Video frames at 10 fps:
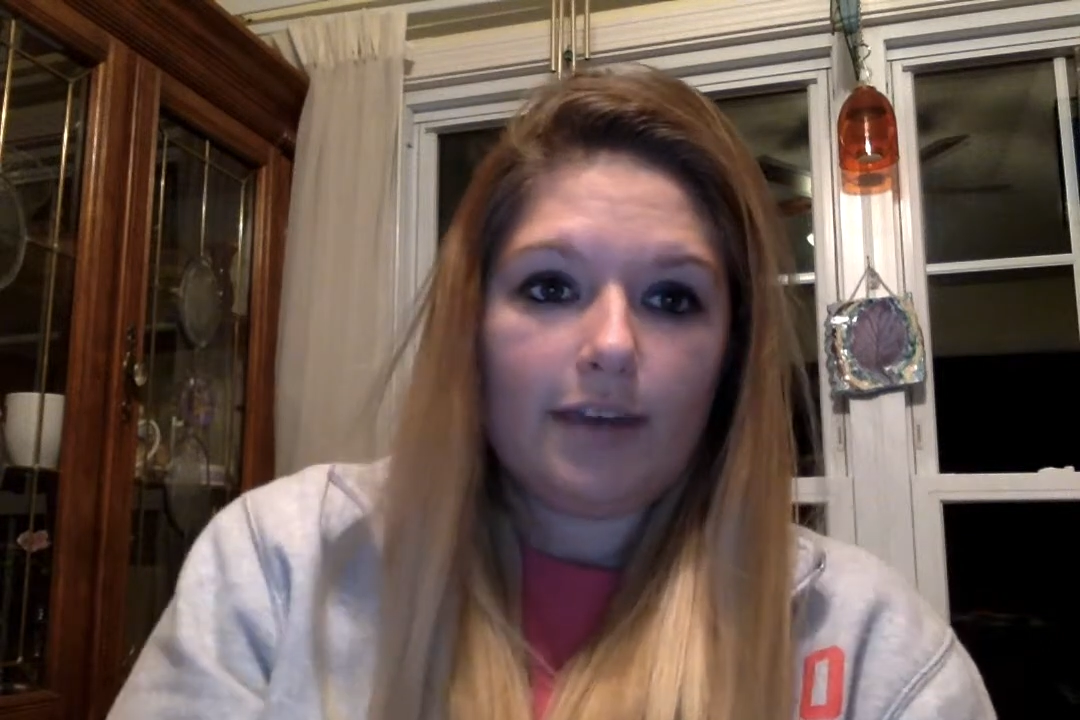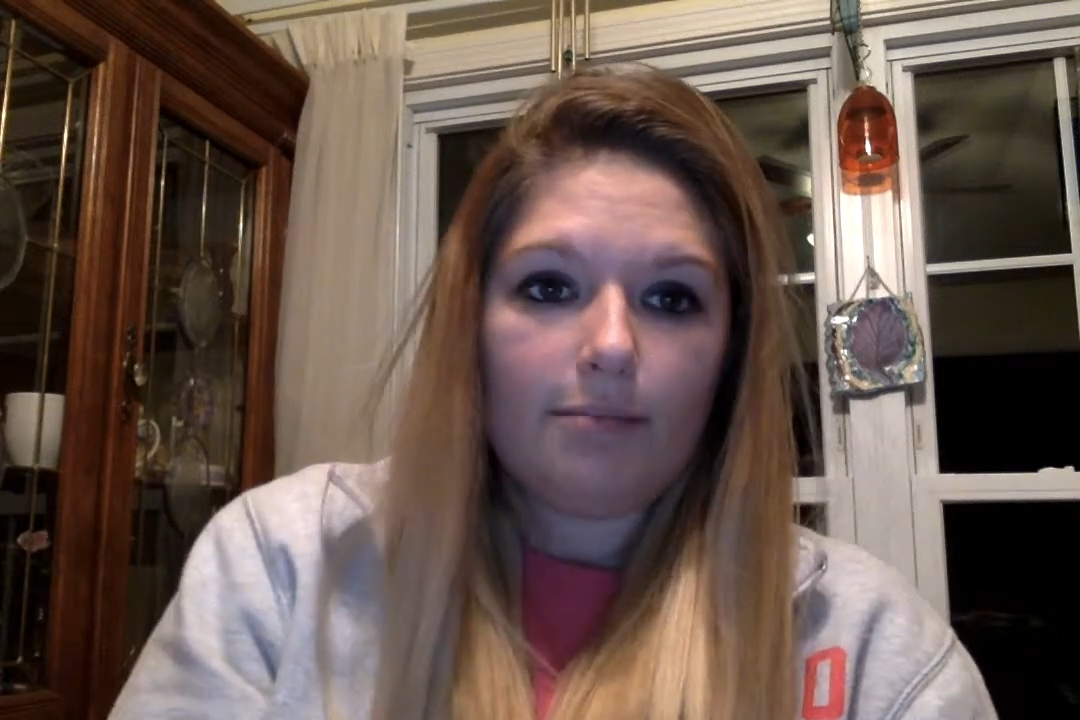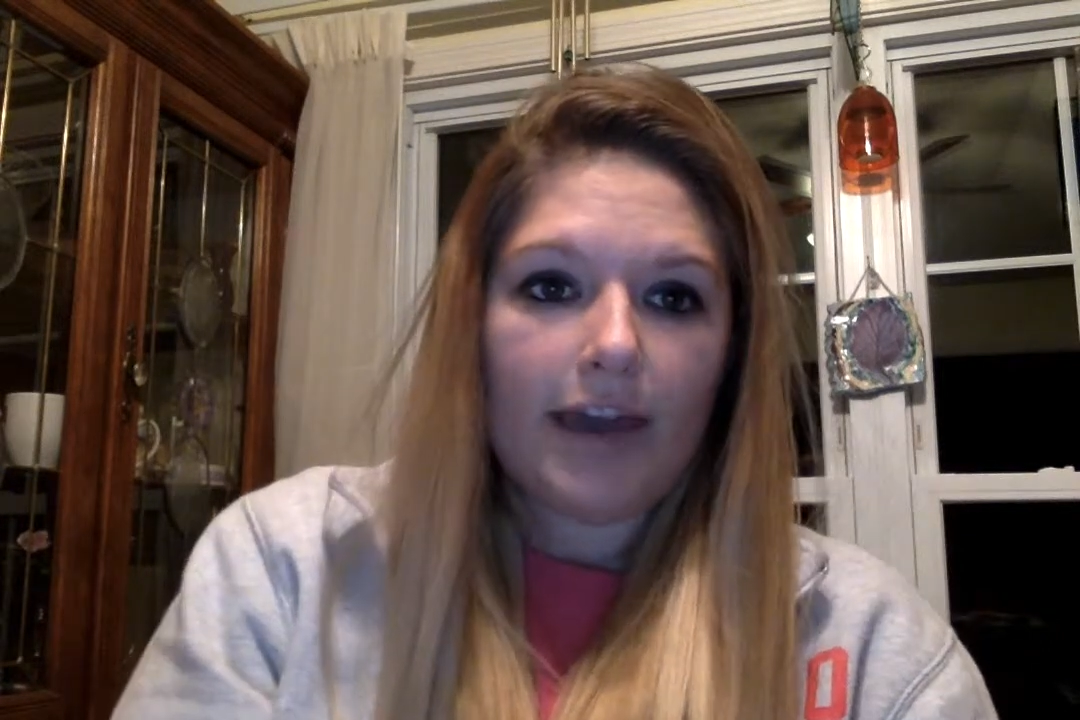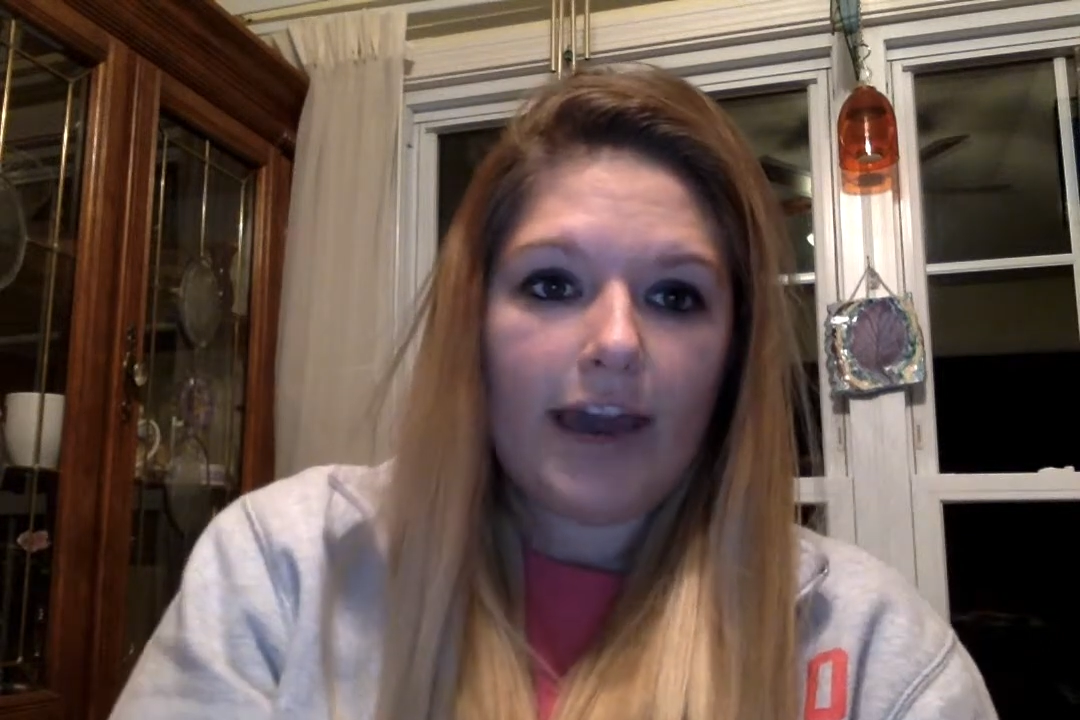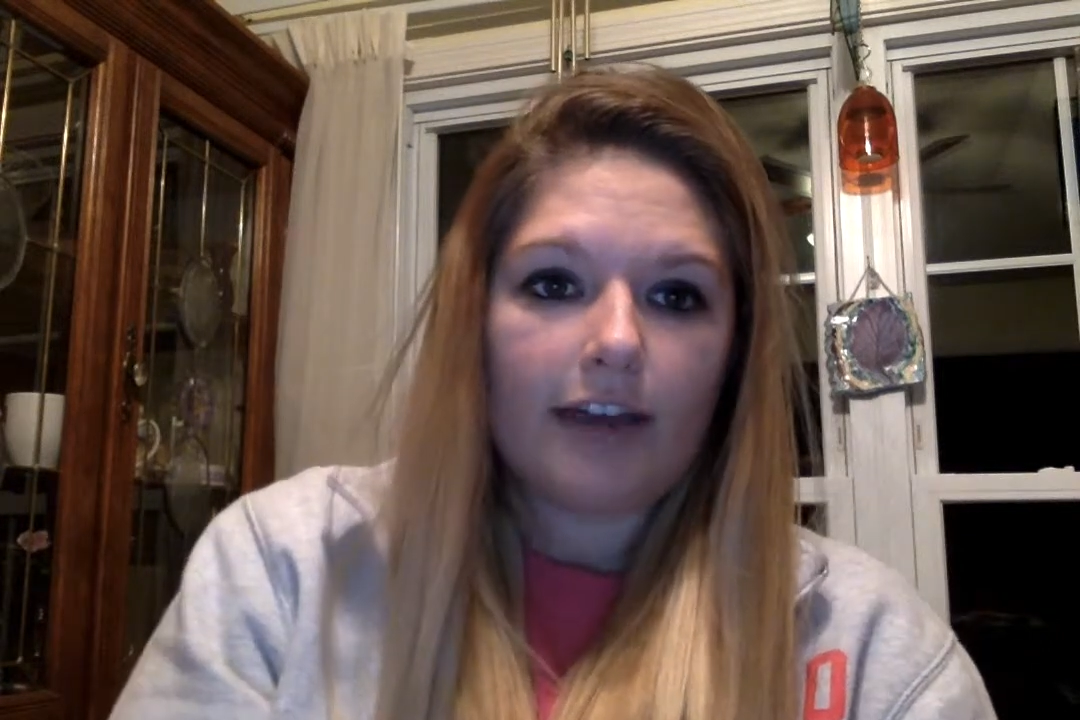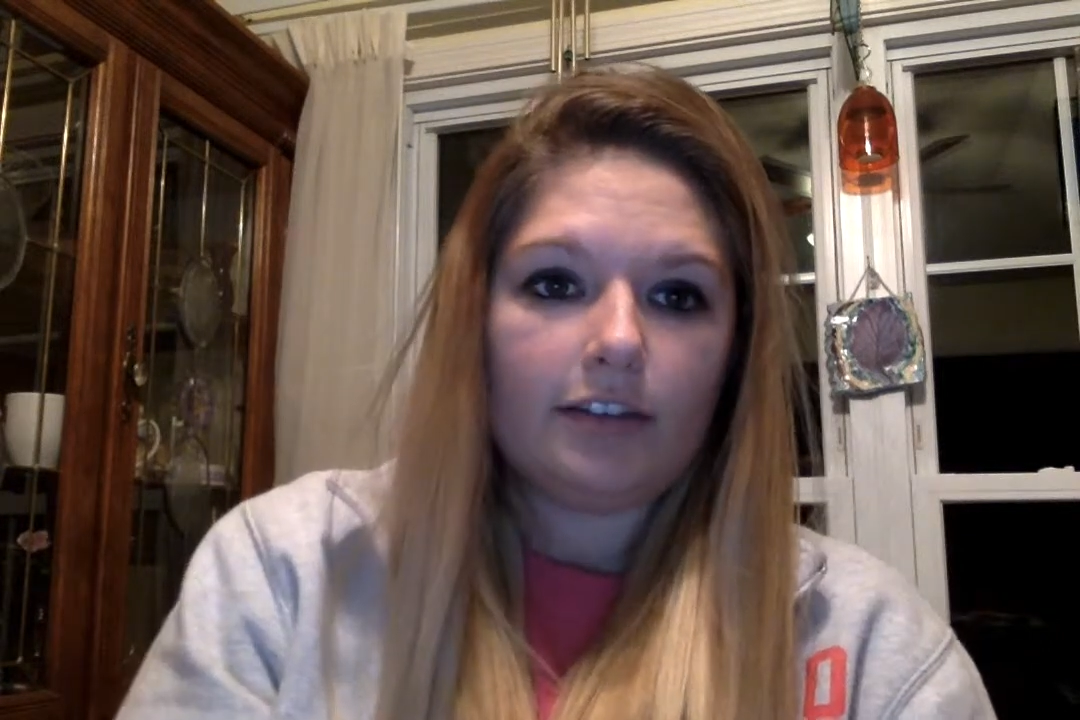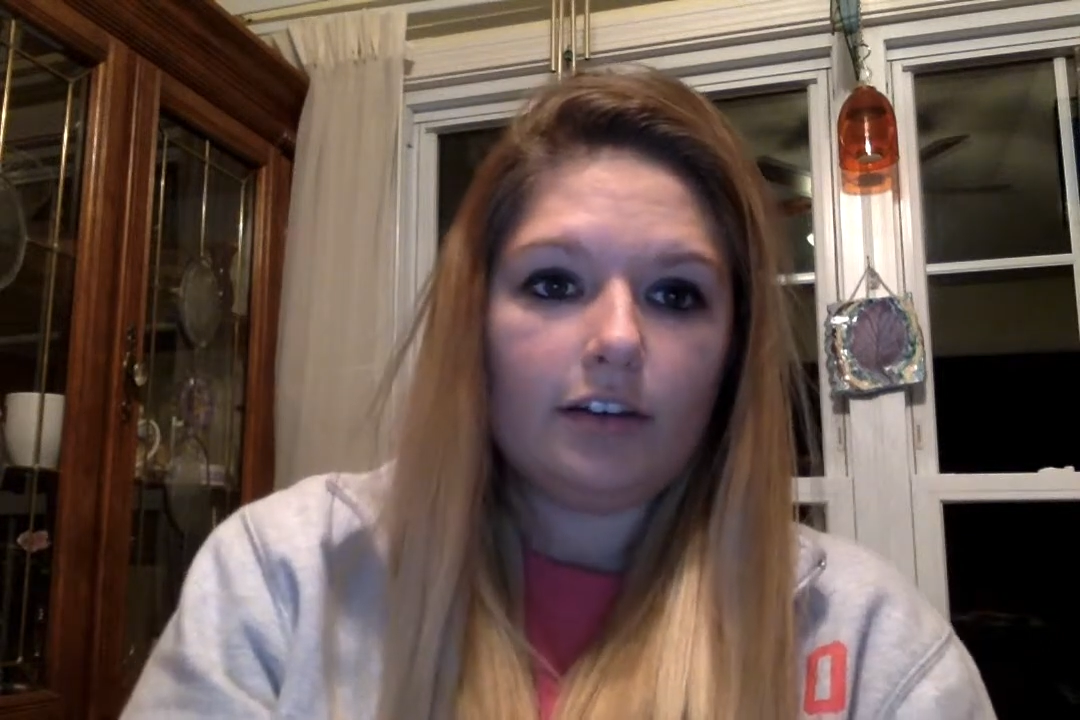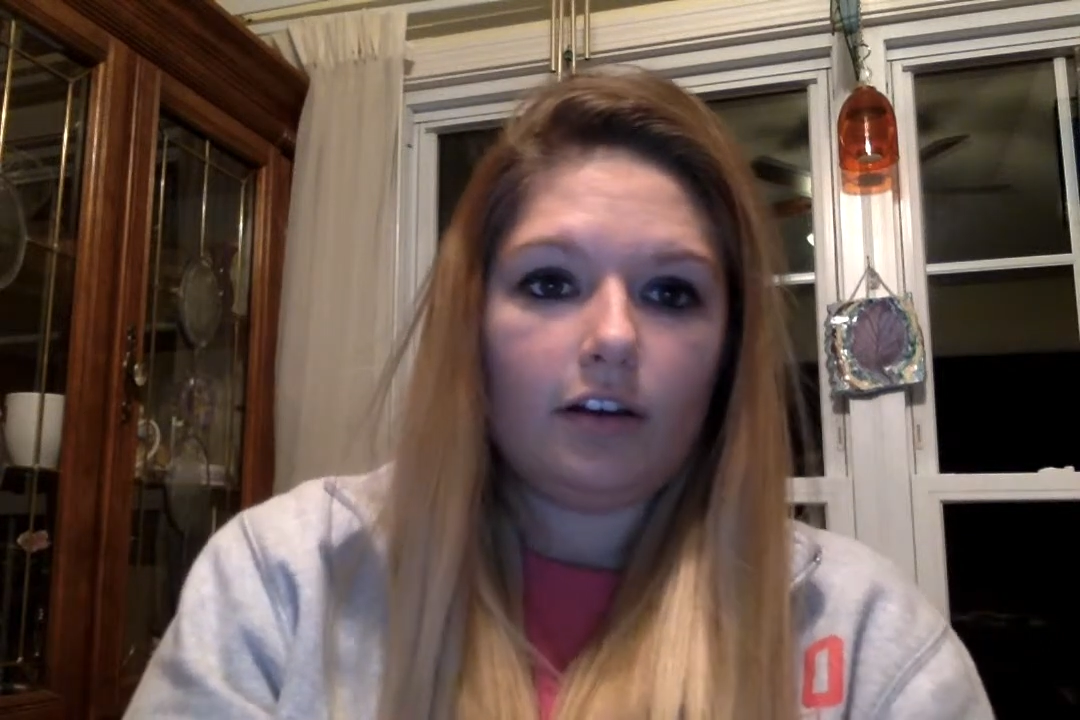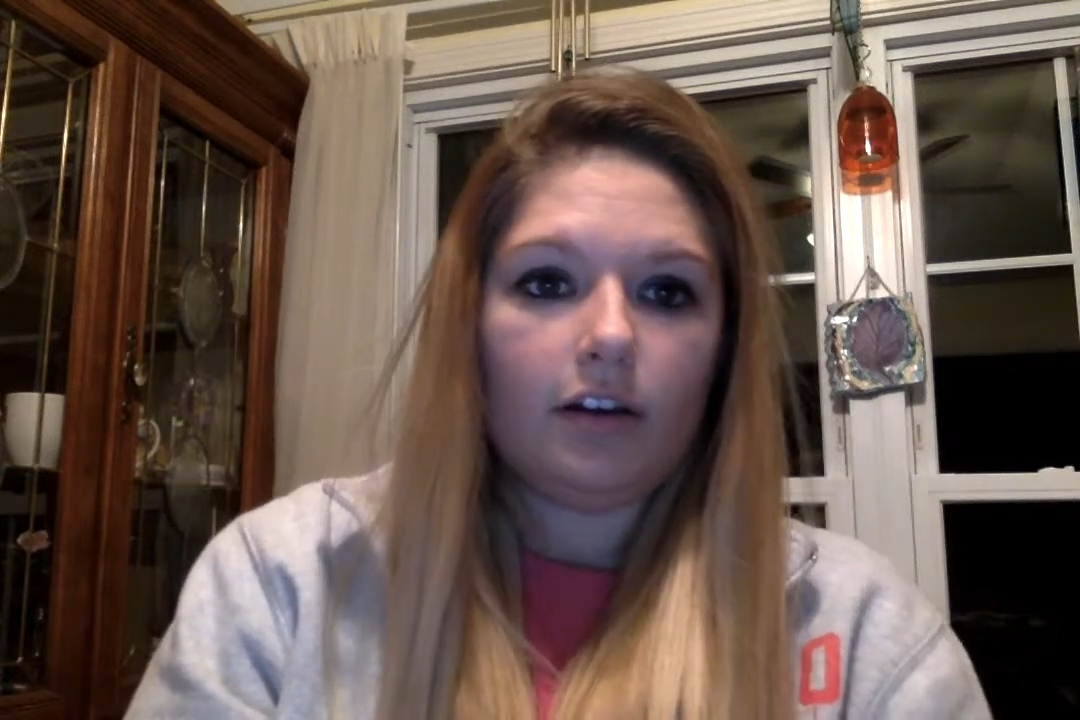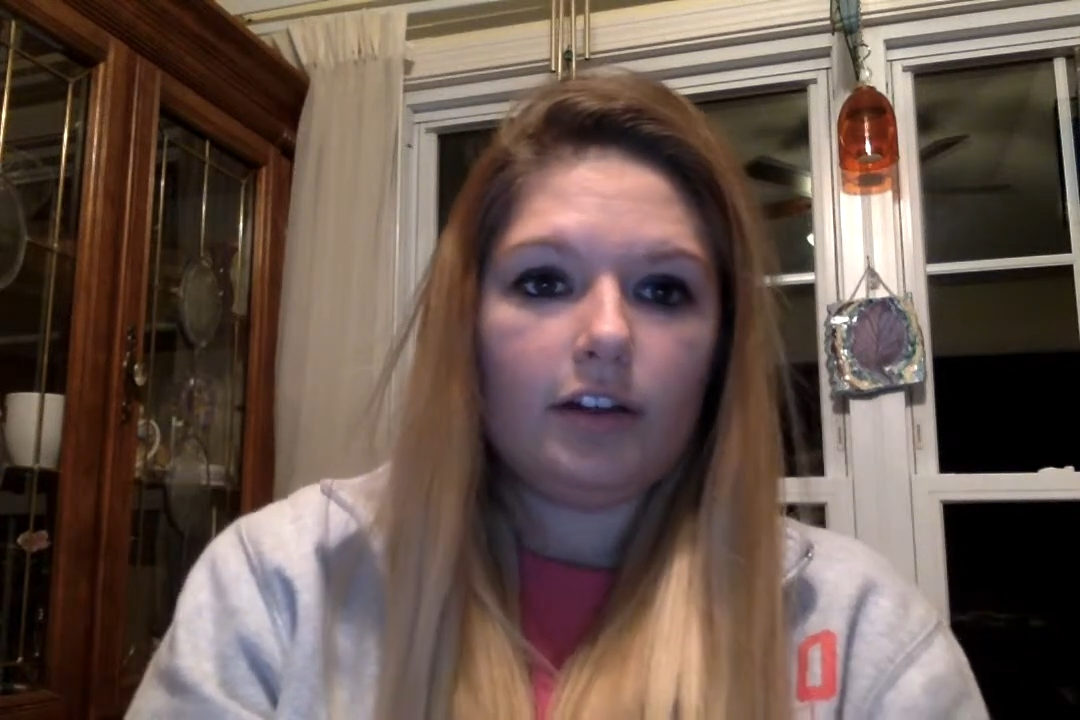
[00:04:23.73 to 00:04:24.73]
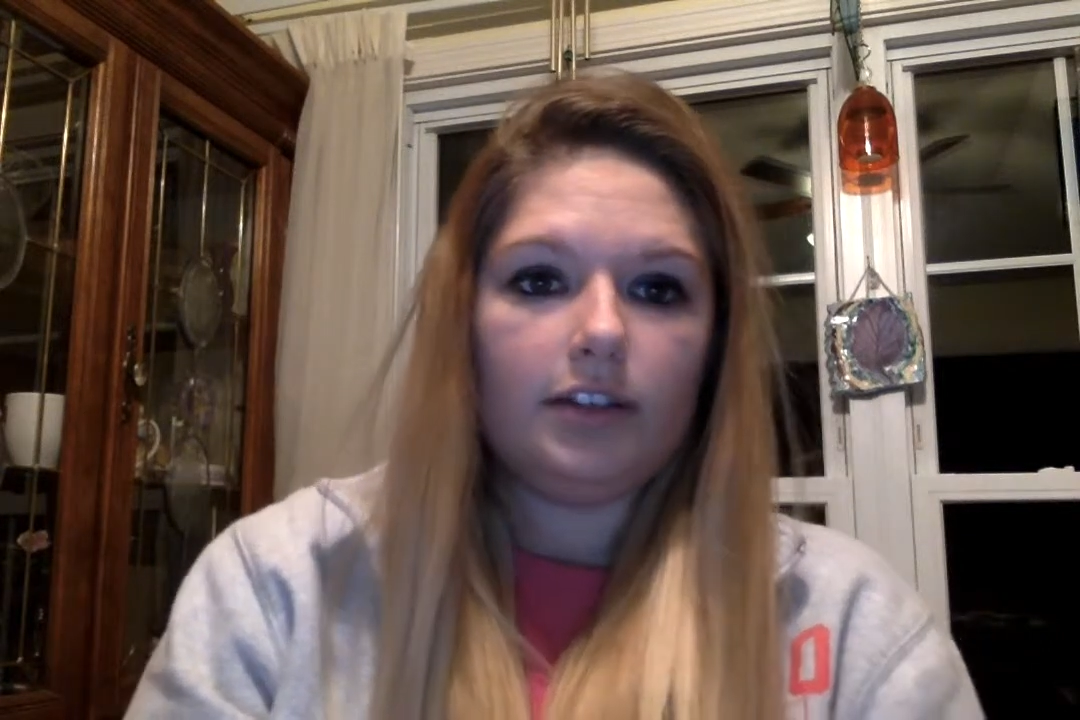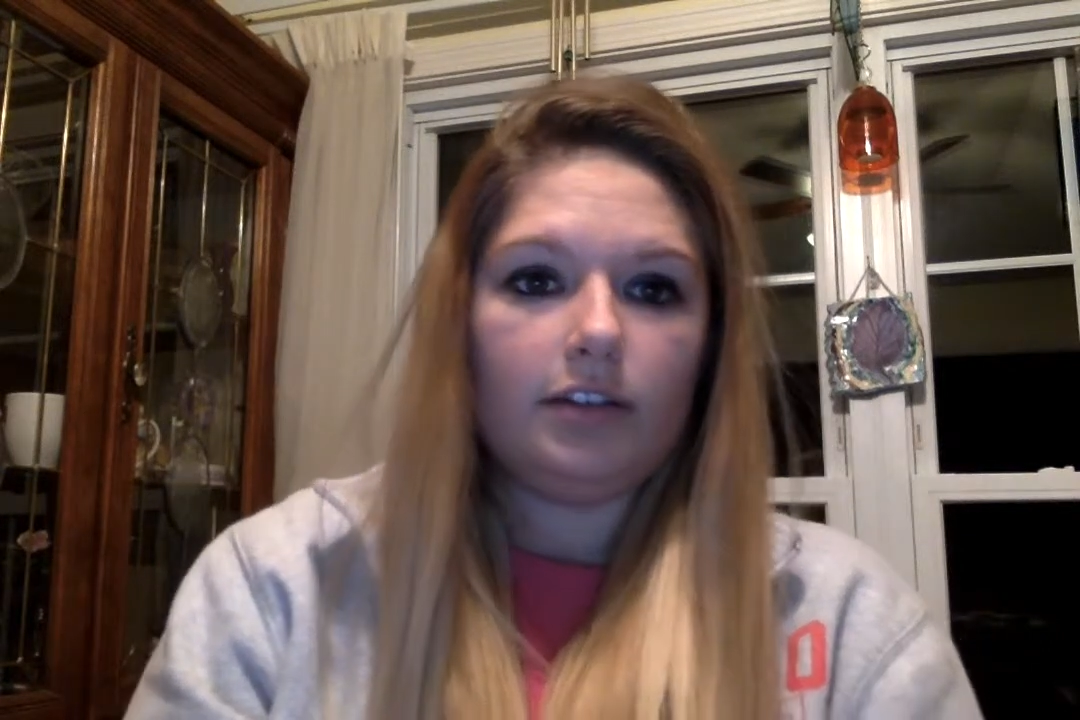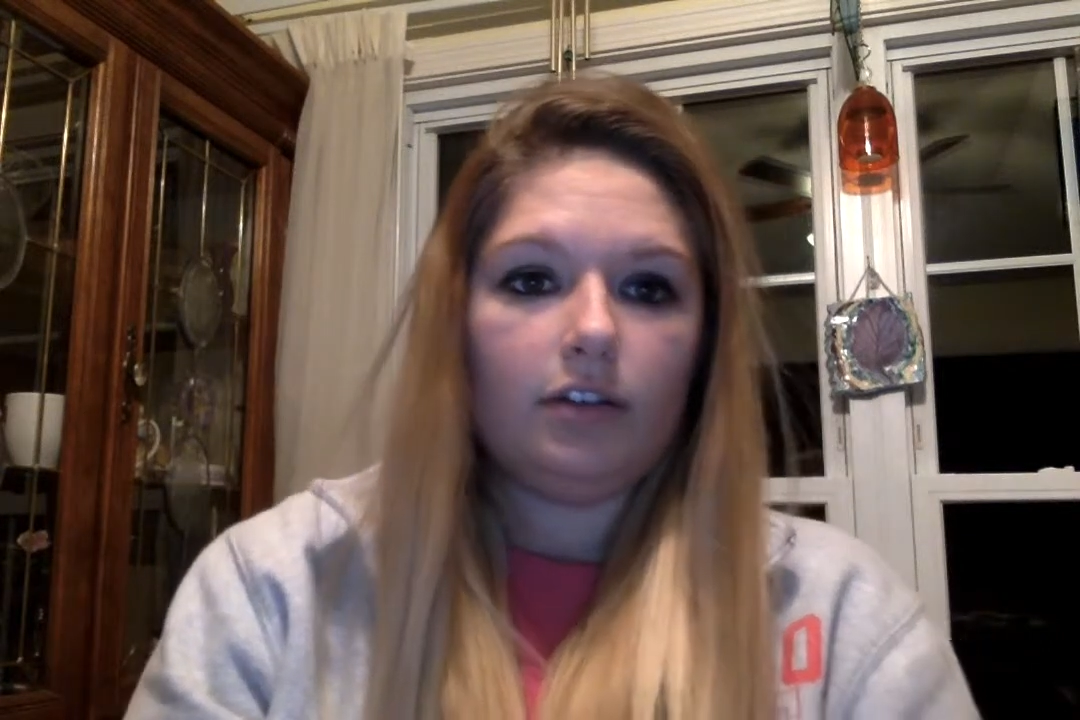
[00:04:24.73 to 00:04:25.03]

impacts on